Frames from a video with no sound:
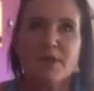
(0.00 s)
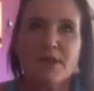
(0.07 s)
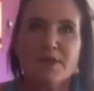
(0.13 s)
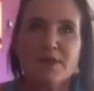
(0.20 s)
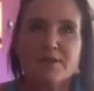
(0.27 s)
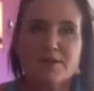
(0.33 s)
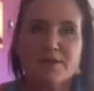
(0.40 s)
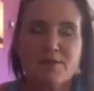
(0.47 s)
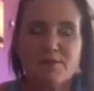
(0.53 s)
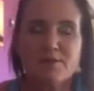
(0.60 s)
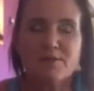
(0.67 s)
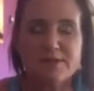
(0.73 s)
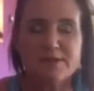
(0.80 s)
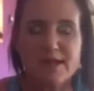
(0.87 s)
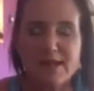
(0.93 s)

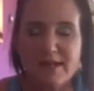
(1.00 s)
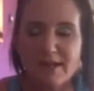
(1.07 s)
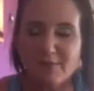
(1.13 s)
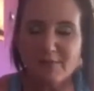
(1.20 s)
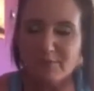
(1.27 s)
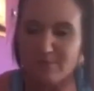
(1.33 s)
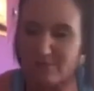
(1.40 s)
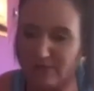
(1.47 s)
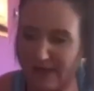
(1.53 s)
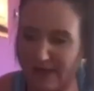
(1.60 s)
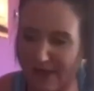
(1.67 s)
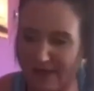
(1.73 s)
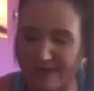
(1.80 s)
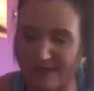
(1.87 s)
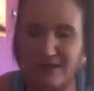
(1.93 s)
say I'm
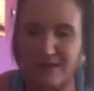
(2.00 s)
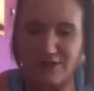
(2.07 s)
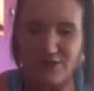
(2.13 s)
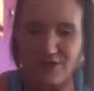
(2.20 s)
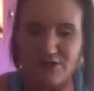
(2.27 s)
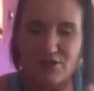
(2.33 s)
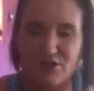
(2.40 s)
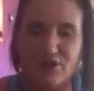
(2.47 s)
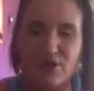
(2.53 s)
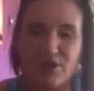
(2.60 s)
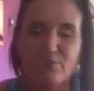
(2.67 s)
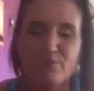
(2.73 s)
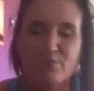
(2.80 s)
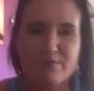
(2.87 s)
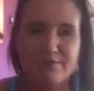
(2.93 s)
heading into the
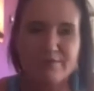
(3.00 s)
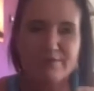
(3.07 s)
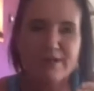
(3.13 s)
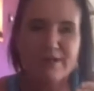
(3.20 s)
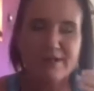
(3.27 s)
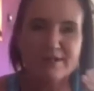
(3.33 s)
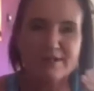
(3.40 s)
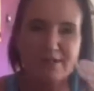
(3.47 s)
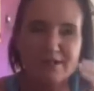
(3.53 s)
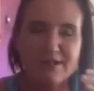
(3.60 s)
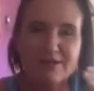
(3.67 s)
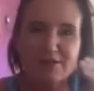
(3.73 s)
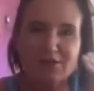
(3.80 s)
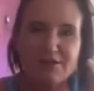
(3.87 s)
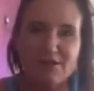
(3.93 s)
shop and
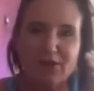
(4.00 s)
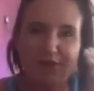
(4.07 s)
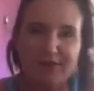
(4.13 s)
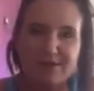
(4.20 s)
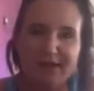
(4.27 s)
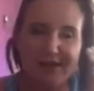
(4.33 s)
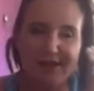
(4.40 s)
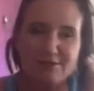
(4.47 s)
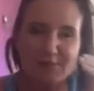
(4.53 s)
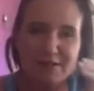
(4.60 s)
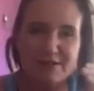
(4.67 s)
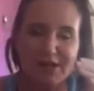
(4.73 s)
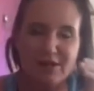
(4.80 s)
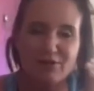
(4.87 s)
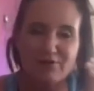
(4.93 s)
I need to start saying
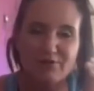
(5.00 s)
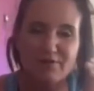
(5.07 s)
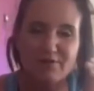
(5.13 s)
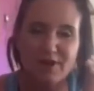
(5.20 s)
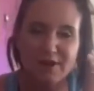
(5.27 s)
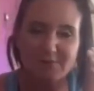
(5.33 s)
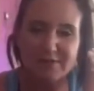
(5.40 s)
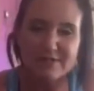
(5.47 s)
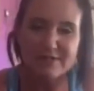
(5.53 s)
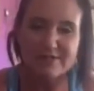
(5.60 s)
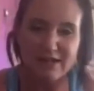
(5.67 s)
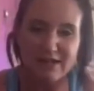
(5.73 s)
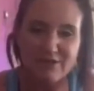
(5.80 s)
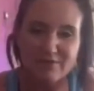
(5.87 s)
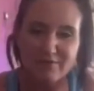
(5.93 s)
to myself, I'm
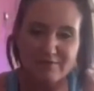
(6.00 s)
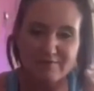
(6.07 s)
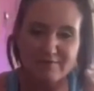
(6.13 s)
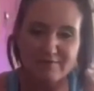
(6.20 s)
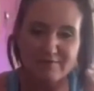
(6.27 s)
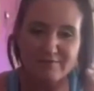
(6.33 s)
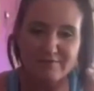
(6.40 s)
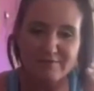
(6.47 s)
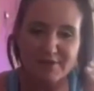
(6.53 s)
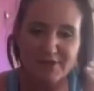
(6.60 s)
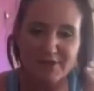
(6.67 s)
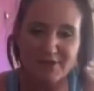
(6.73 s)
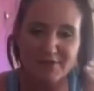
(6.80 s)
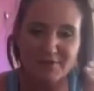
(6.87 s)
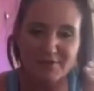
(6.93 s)
safe. You
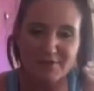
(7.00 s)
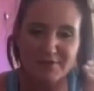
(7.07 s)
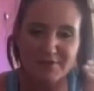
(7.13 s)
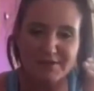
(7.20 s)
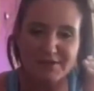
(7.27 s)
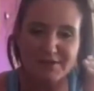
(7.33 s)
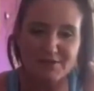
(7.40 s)
know, this is